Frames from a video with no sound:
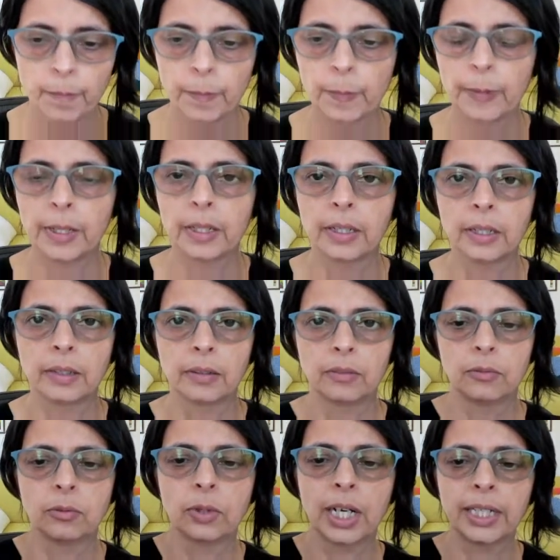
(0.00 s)
the
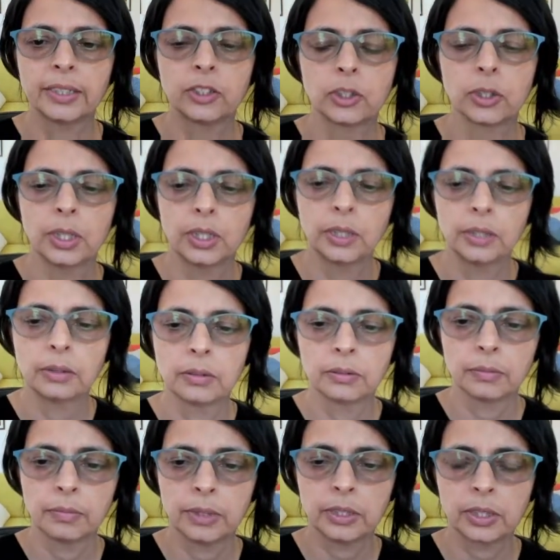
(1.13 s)
right turn.
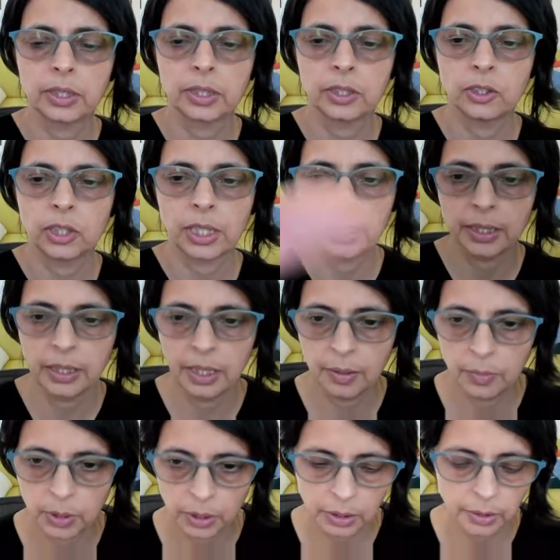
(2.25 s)
Let me just adjust the
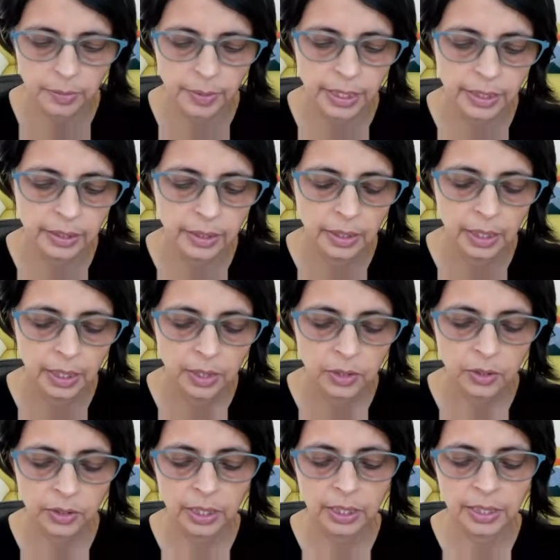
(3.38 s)
camera a little bit. So
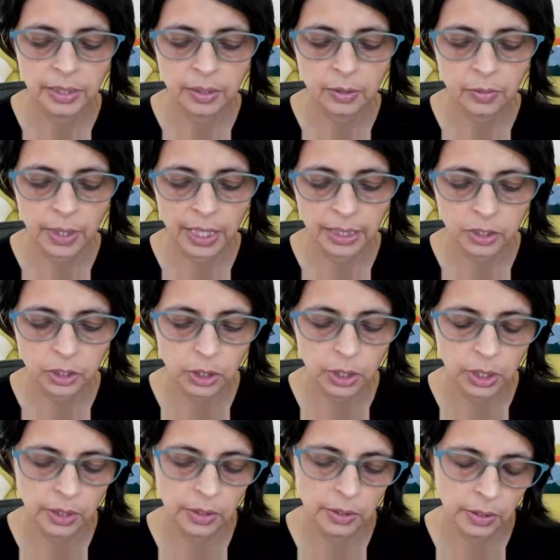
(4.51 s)
there is the right
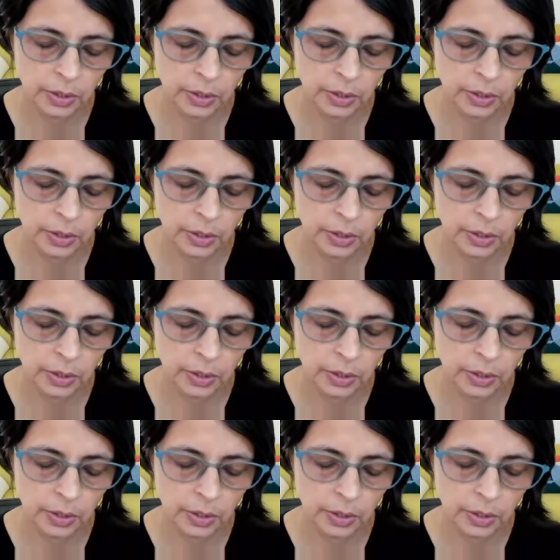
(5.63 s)
turn.